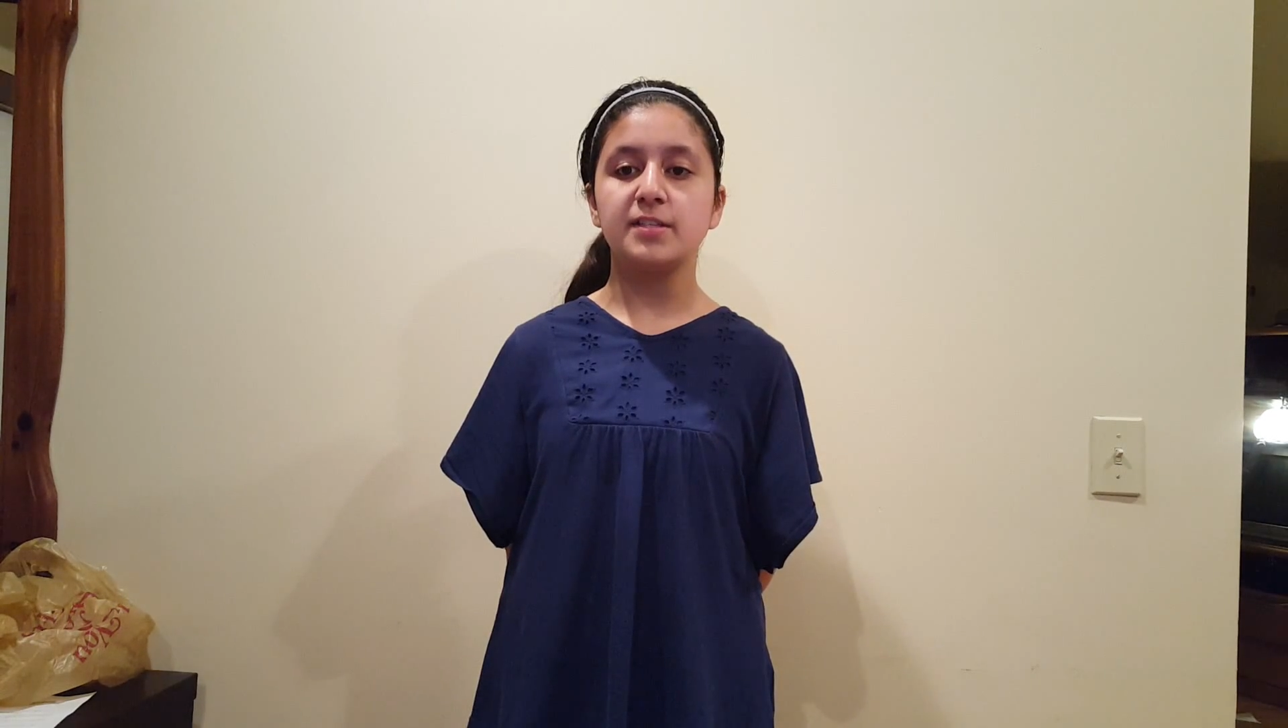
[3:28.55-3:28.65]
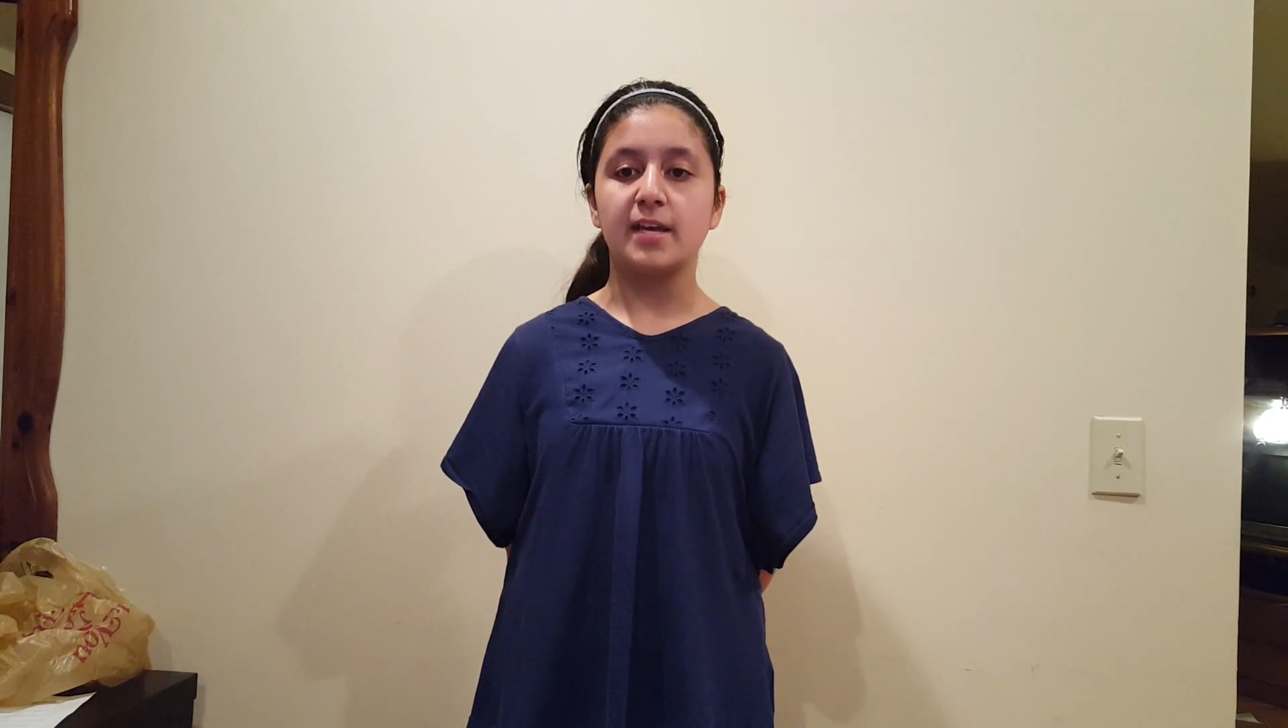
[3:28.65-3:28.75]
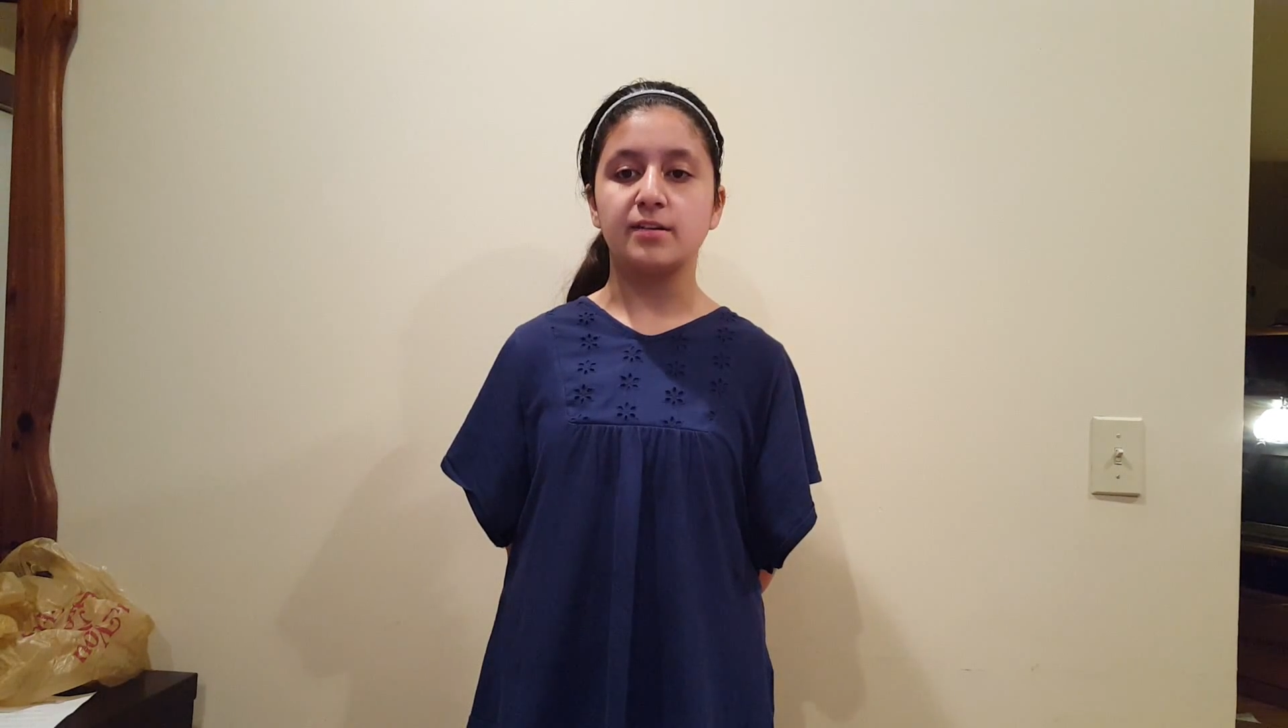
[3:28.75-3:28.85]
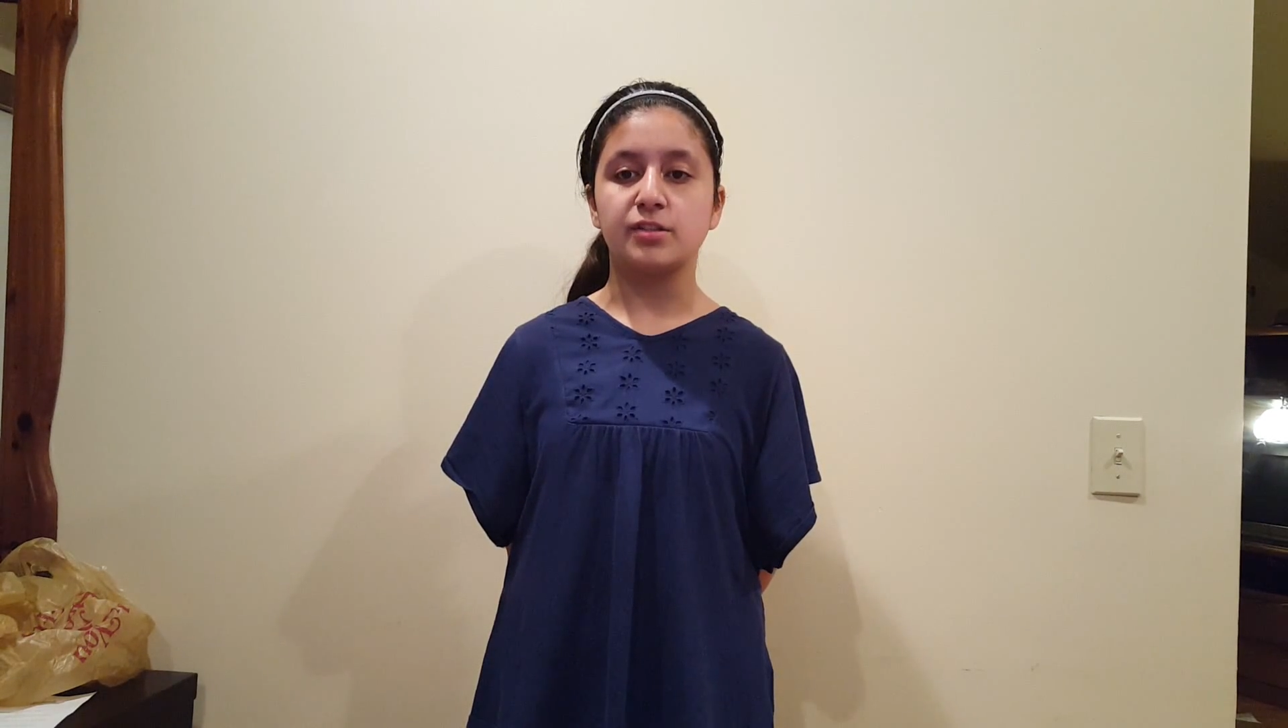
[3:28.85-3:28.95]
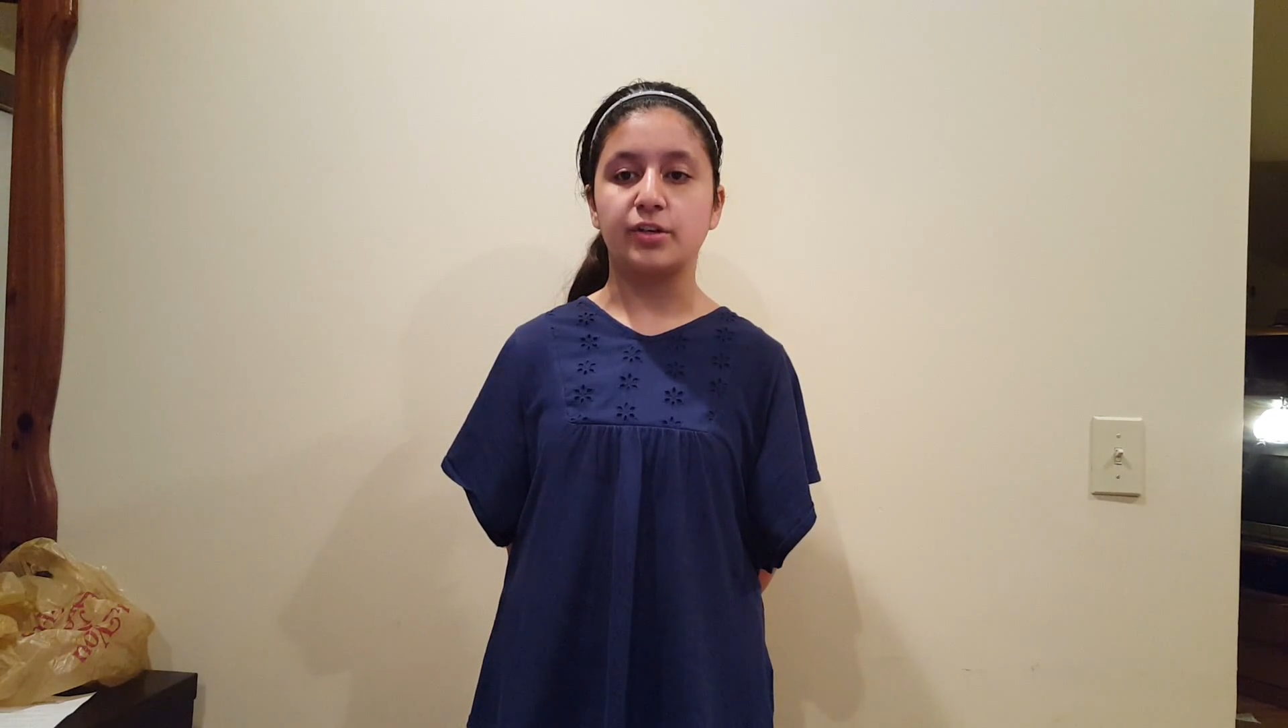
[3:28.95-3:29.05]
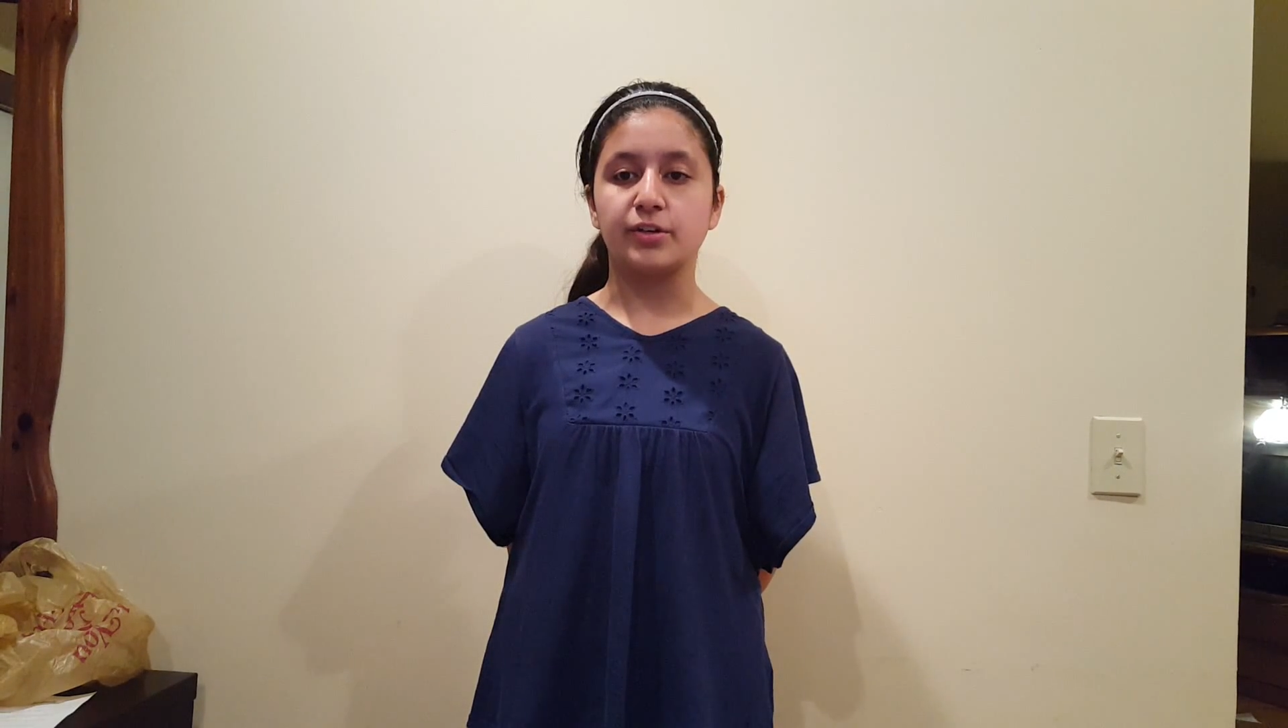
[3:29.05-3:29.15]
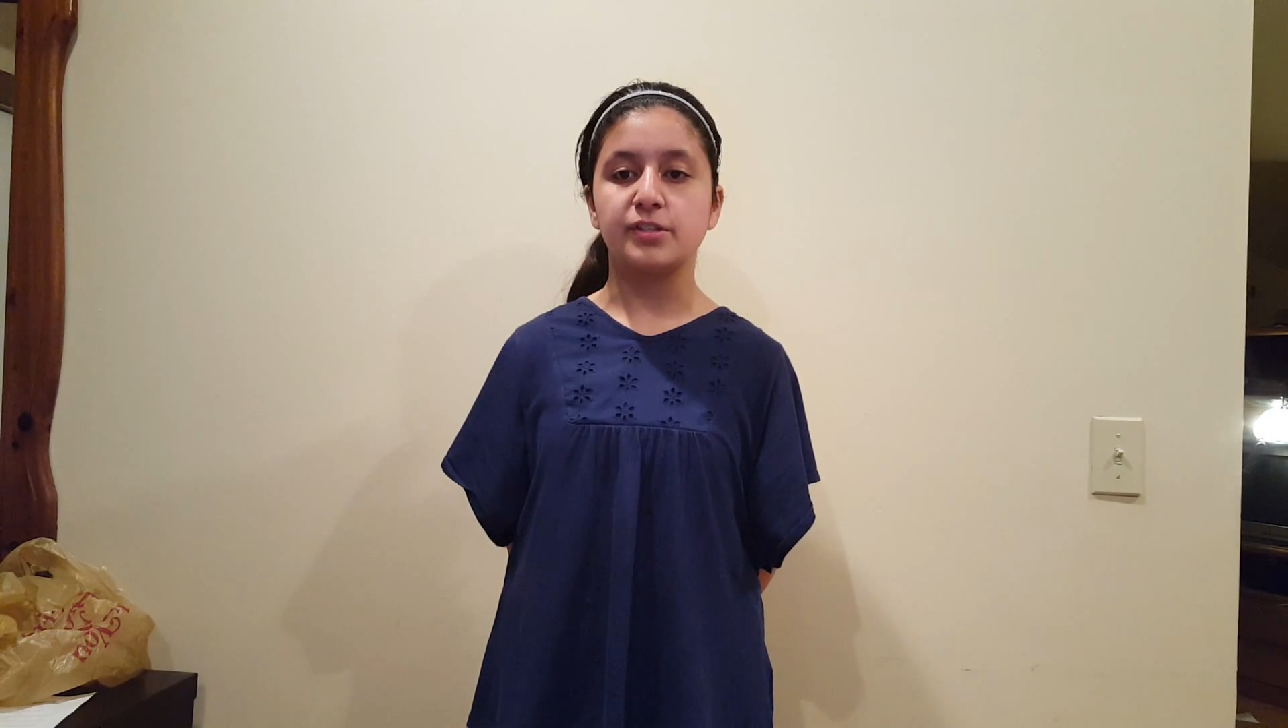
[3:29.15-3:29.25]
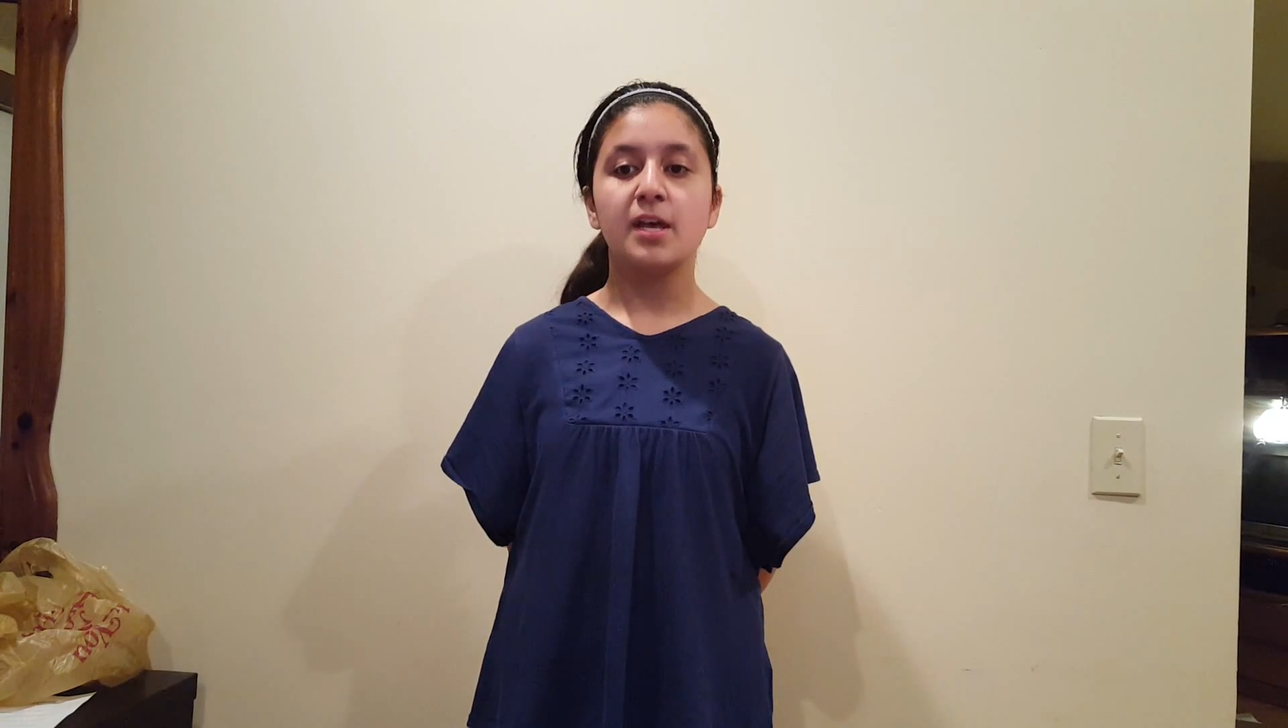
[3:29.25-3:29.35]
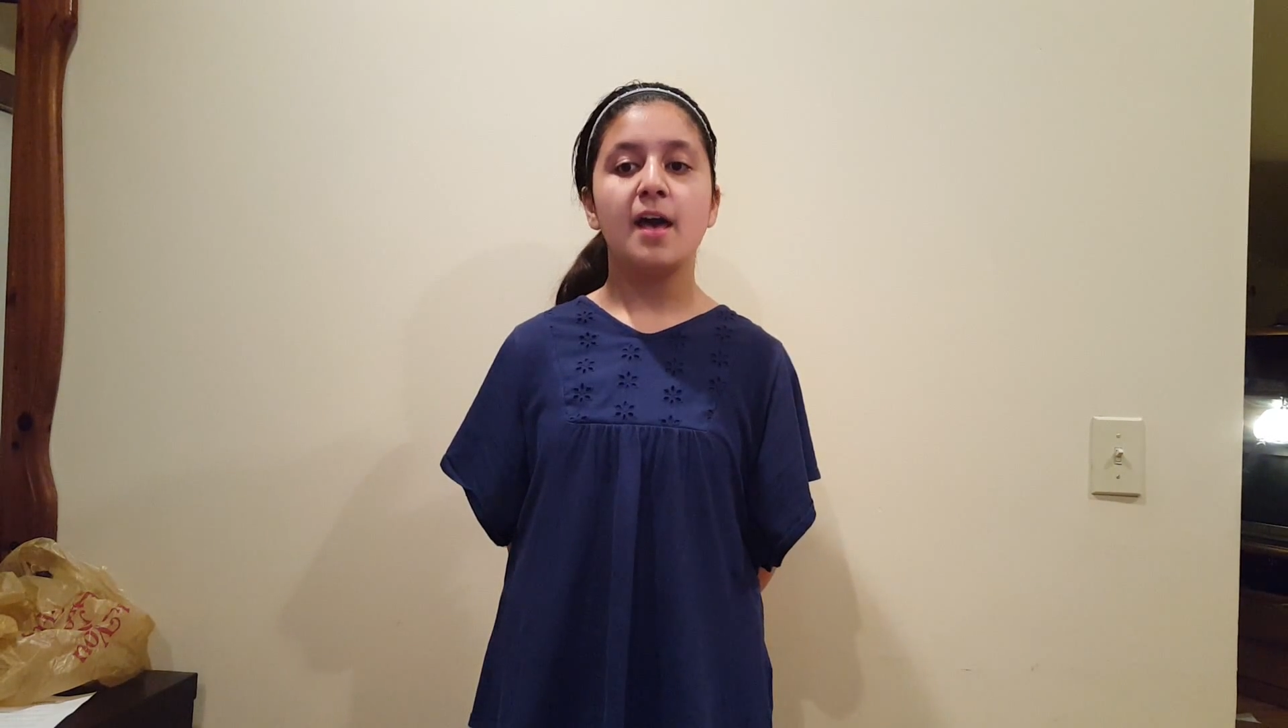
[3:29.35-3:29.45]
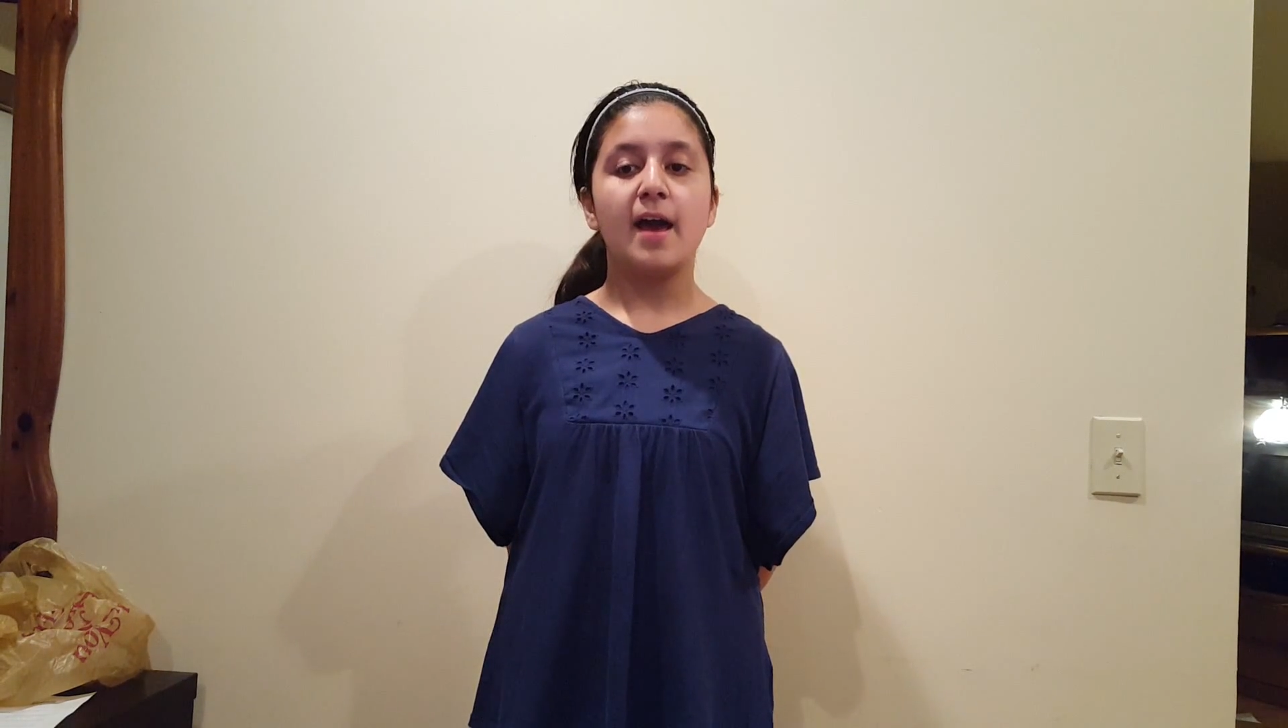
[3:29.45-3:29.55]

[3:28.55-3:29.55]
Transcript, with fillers: sensors